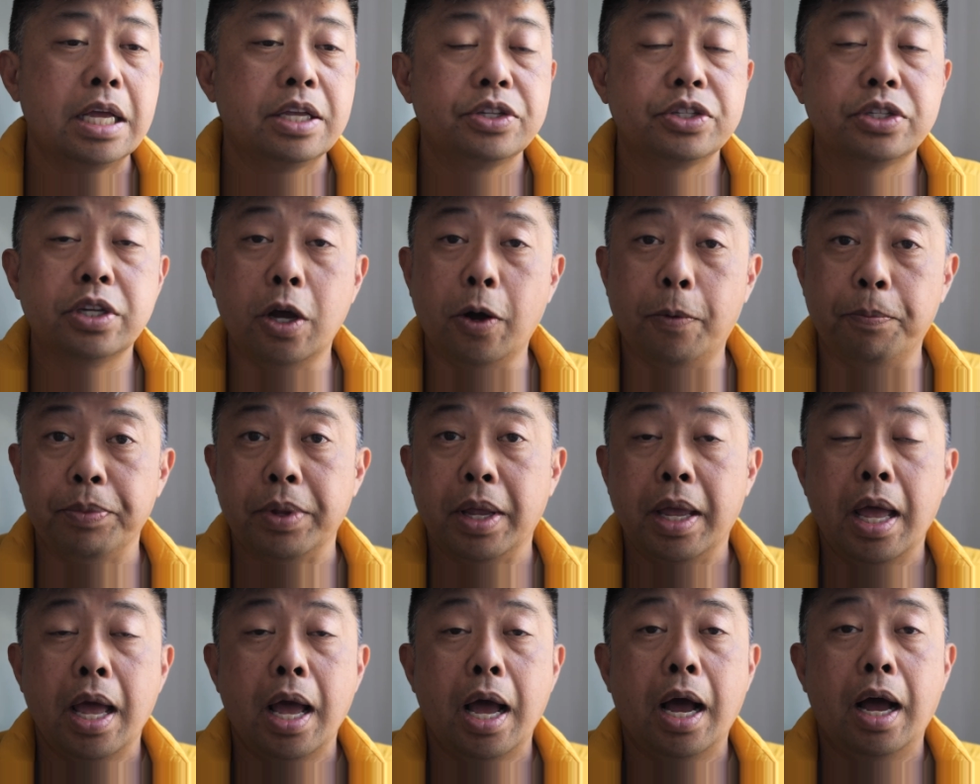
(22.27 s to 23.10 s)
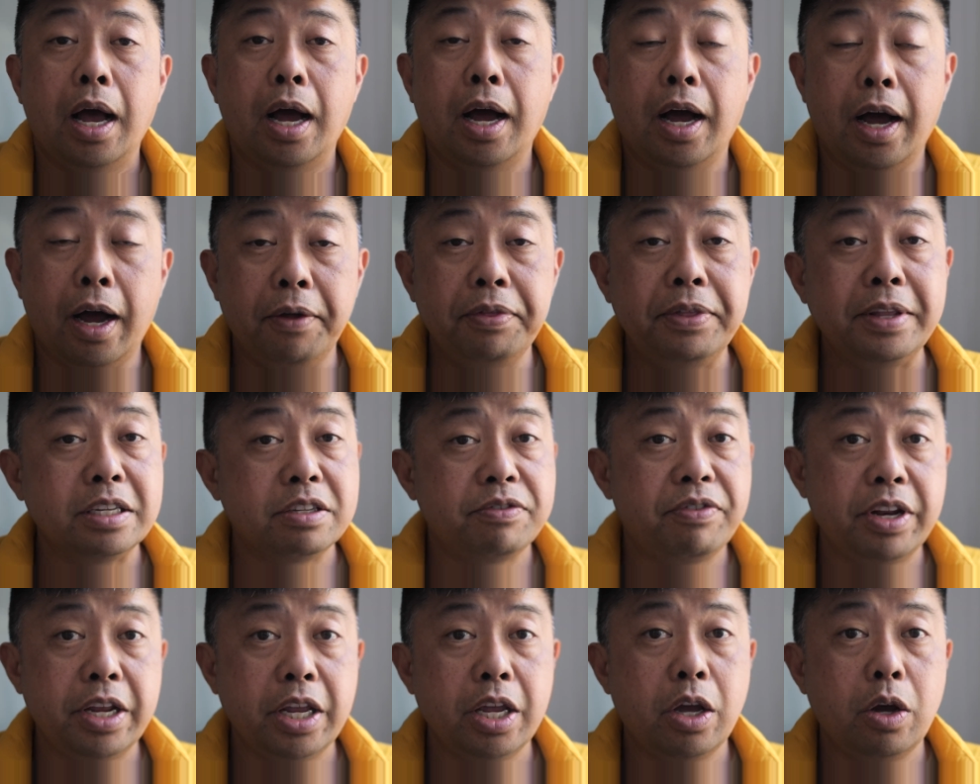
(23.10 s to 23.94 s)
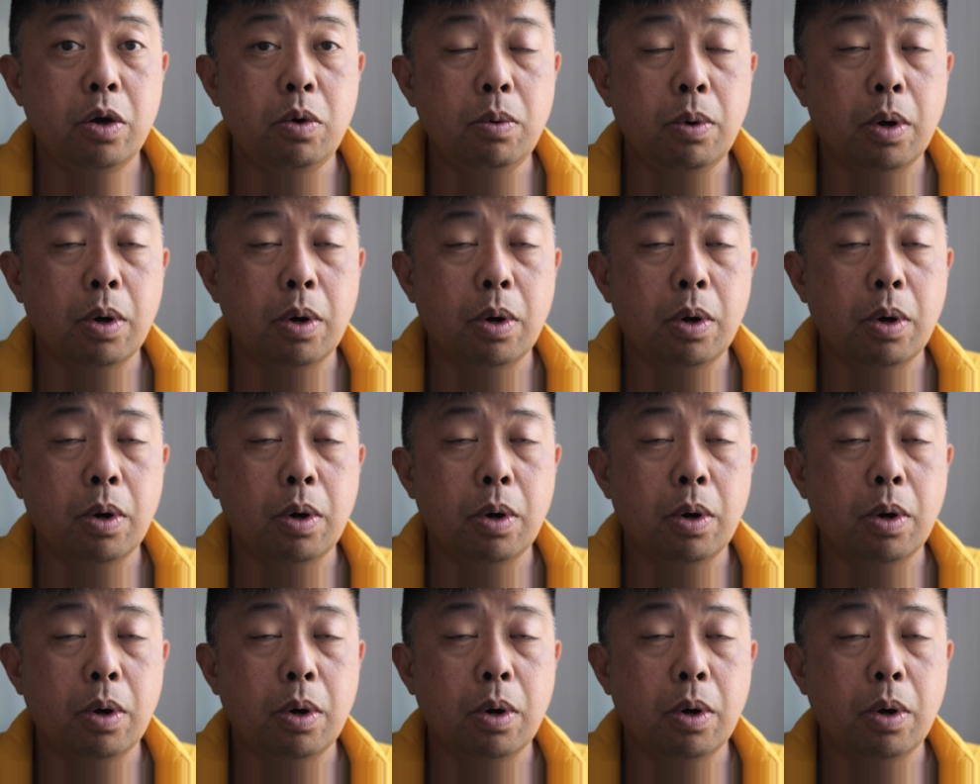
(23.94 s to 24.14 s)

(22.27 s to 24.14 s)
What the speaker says: So, on this video,